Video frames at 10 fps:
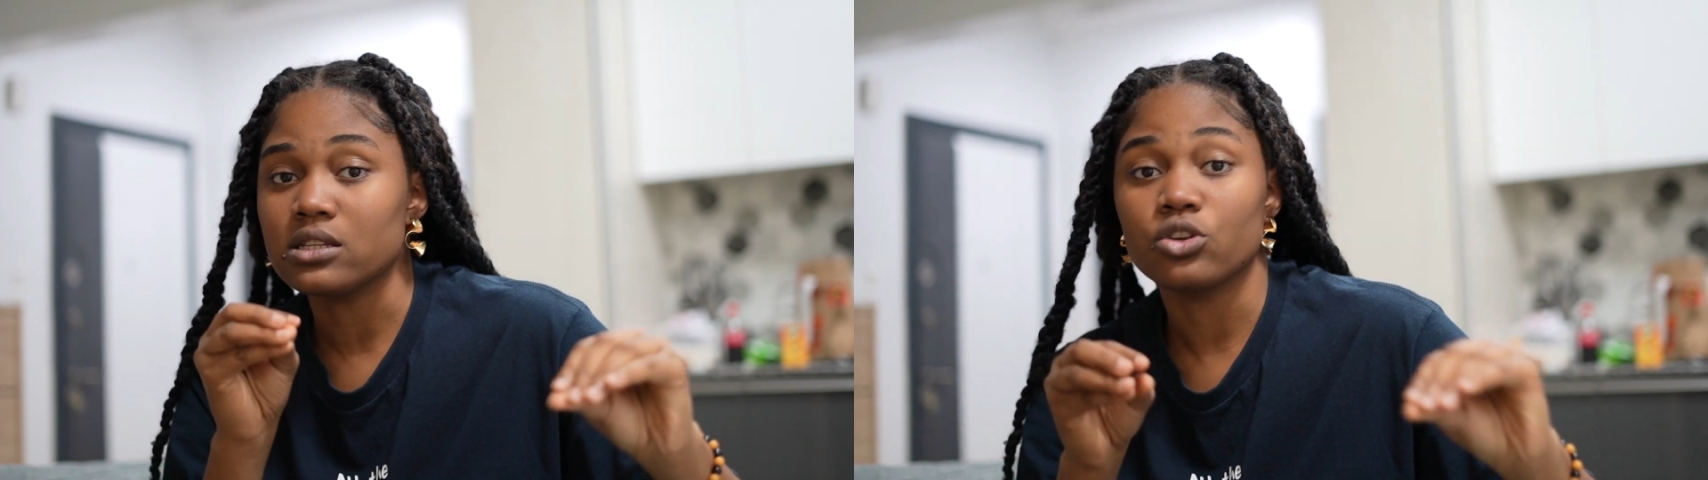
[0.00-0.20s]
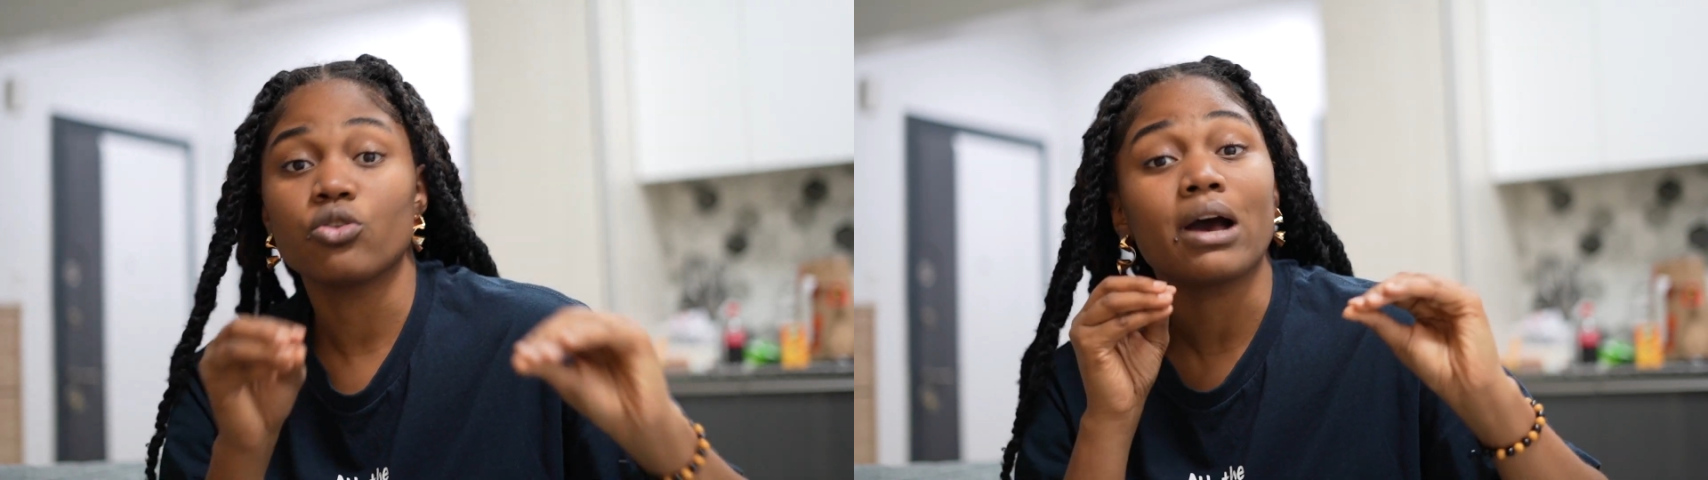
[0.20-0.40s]

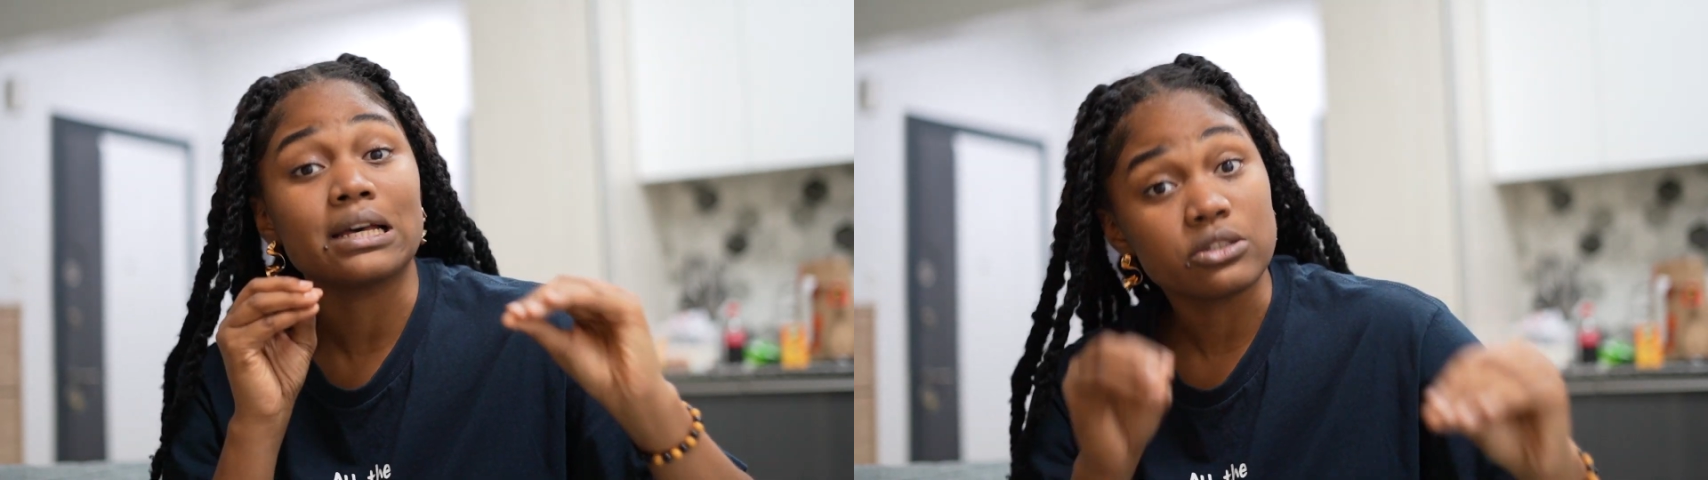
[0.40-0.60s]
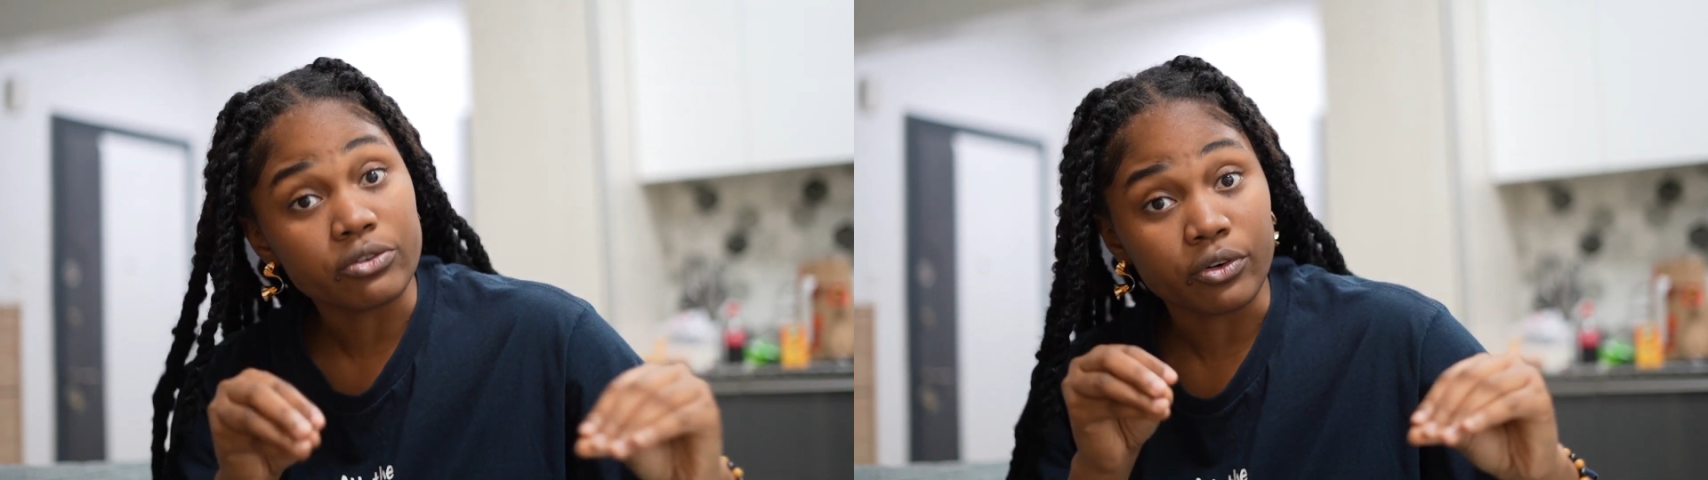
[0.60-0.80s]
They don't
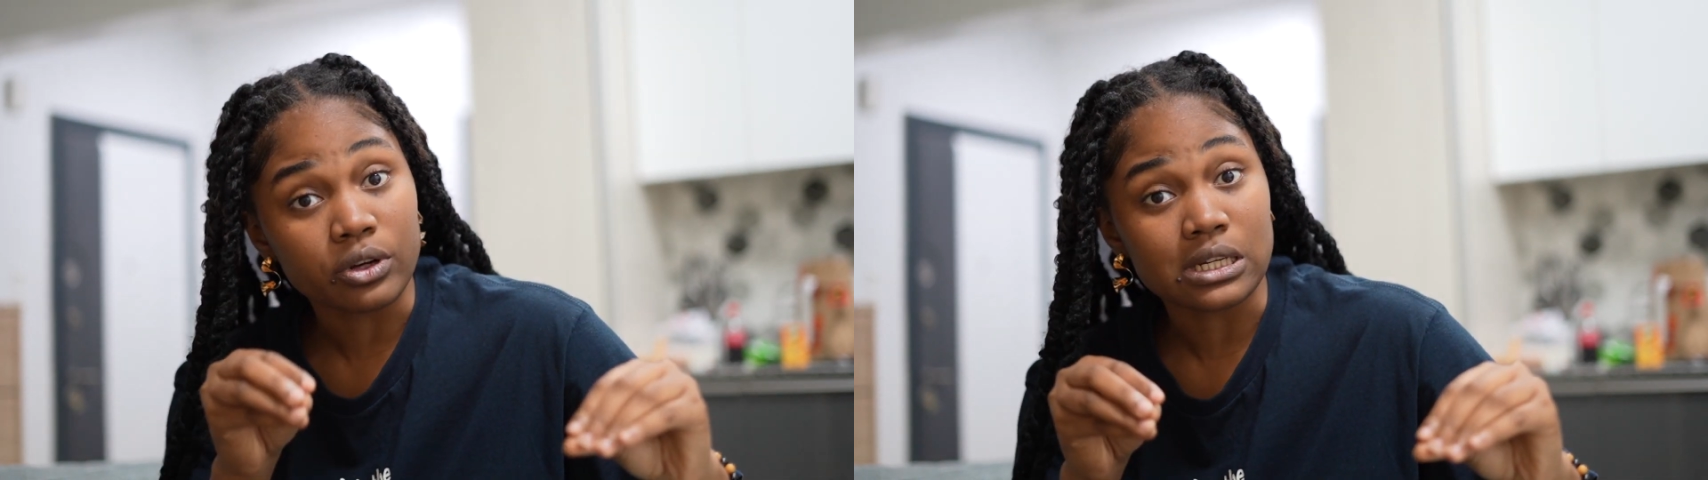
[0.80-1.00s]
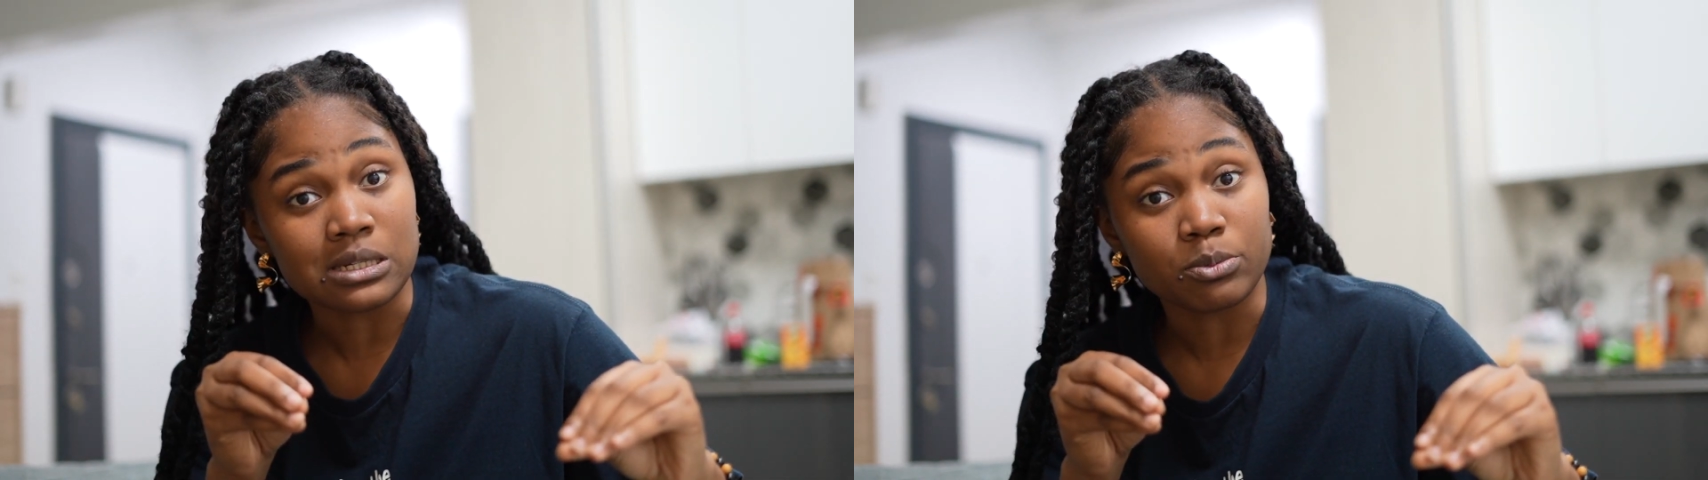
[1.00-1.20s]
ask you for
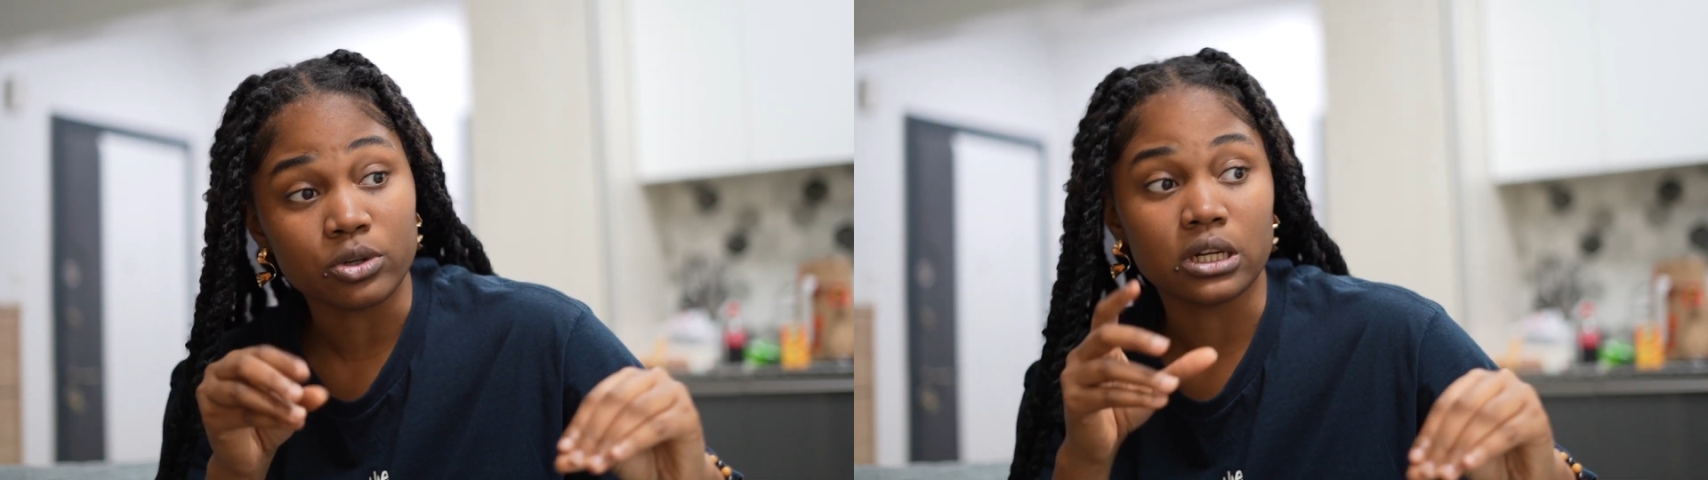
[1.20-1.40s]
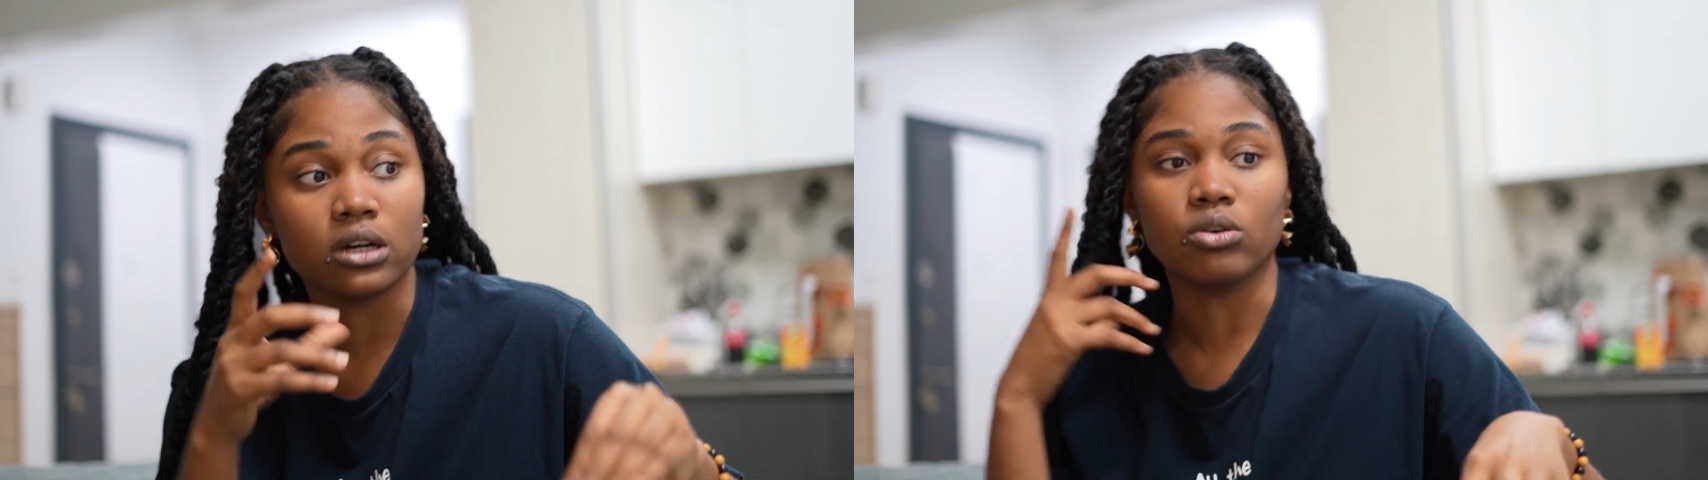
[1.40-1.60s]
it at the
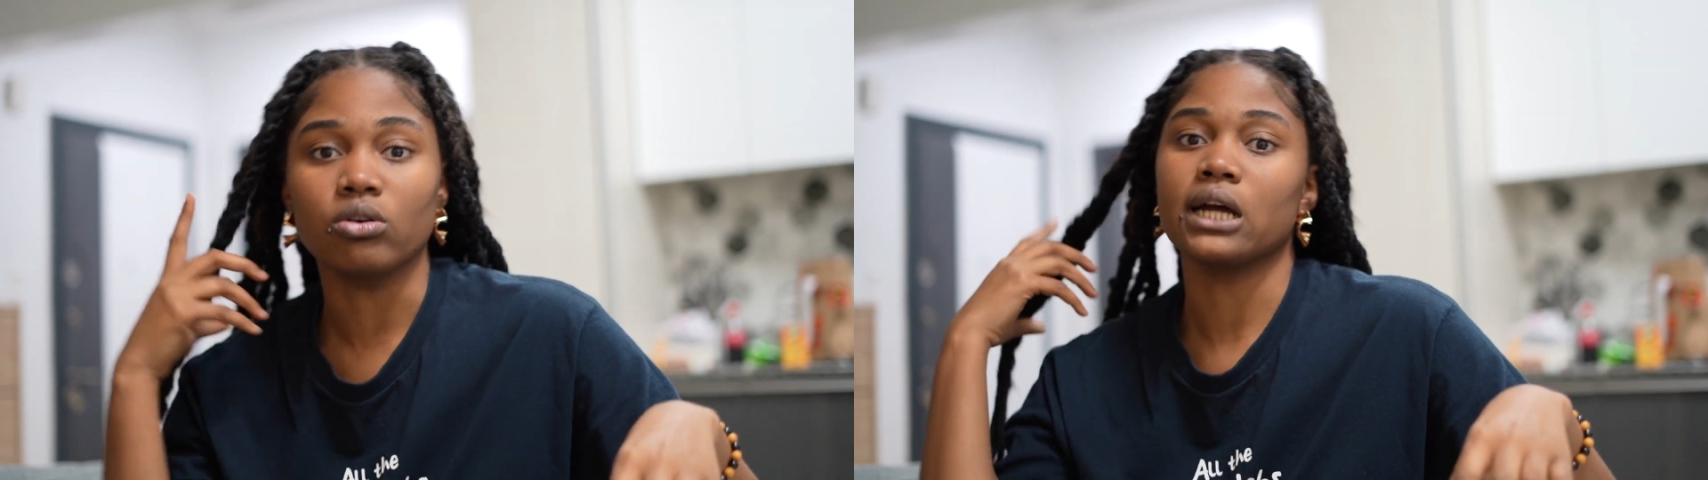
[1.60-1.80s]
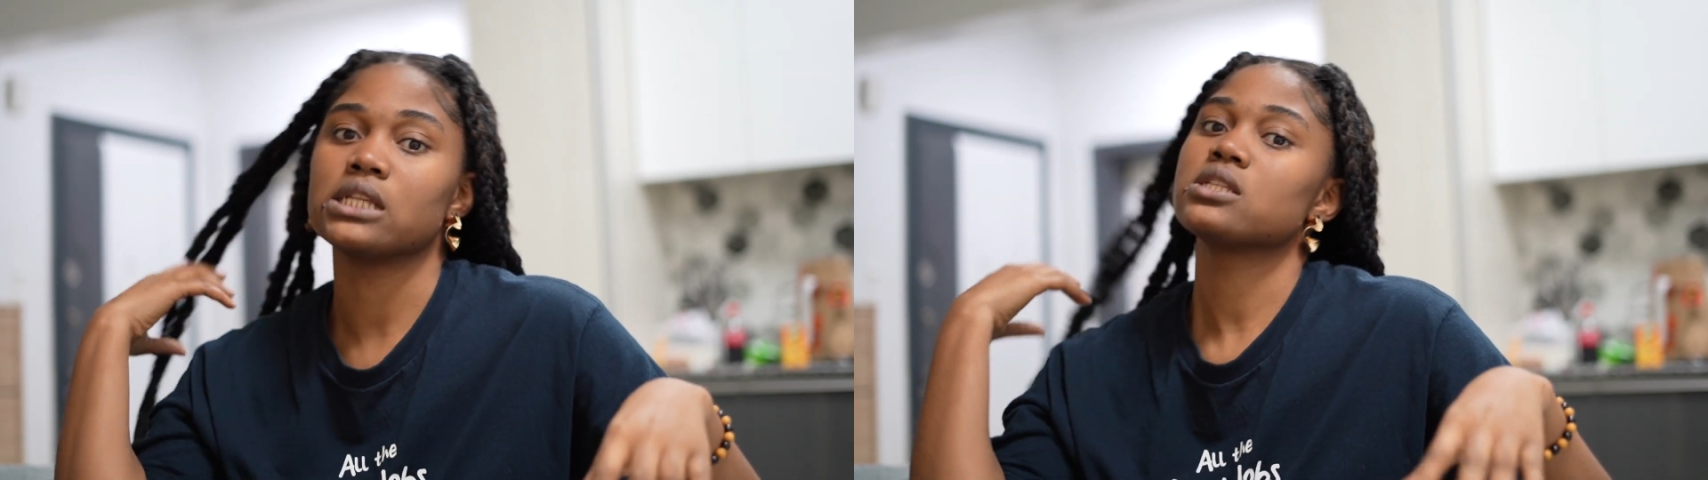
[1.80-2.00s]
border
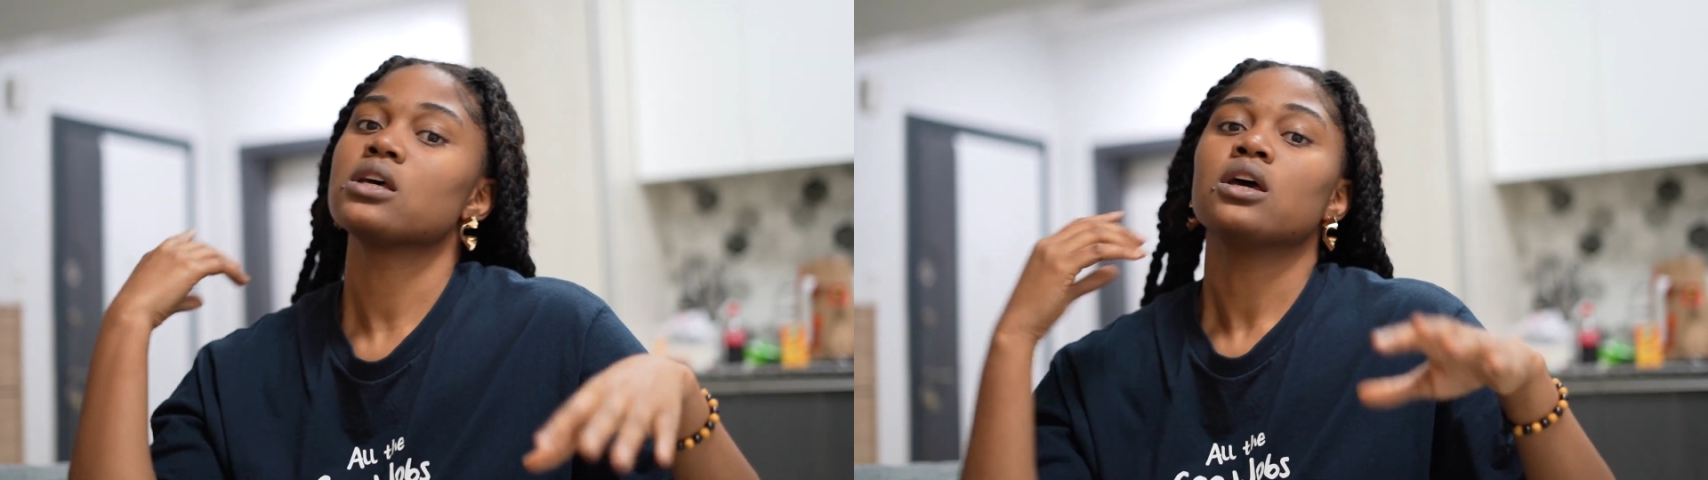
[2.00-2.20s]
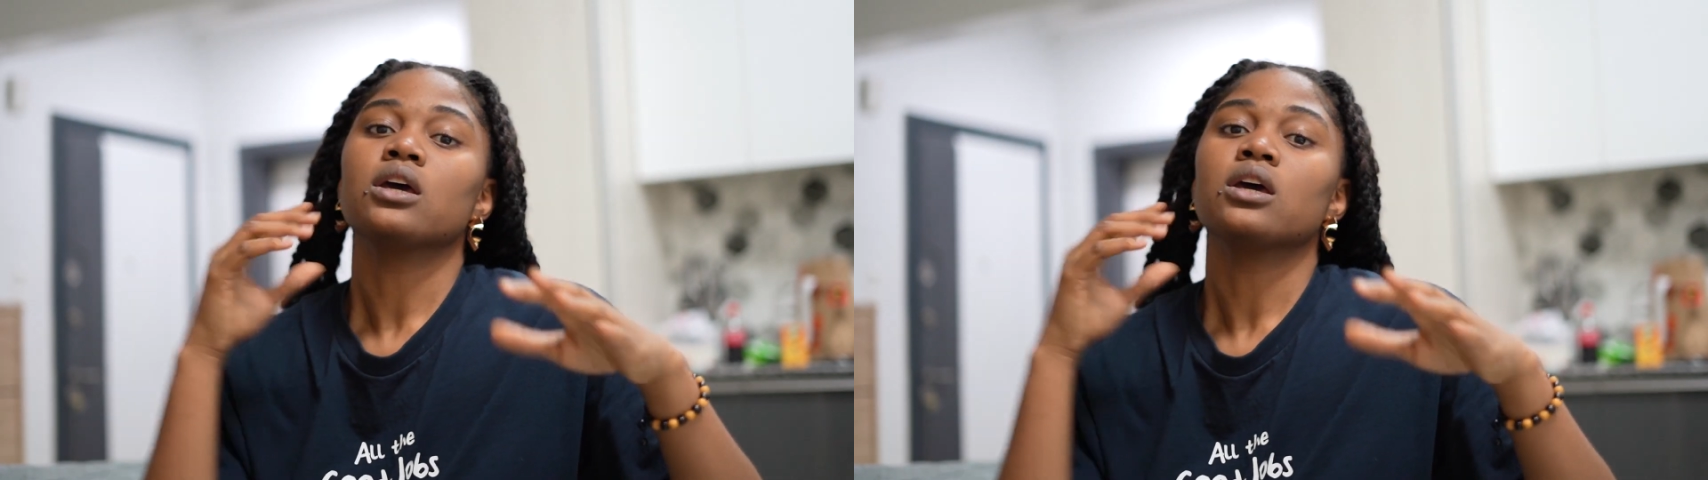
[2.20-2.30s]
or at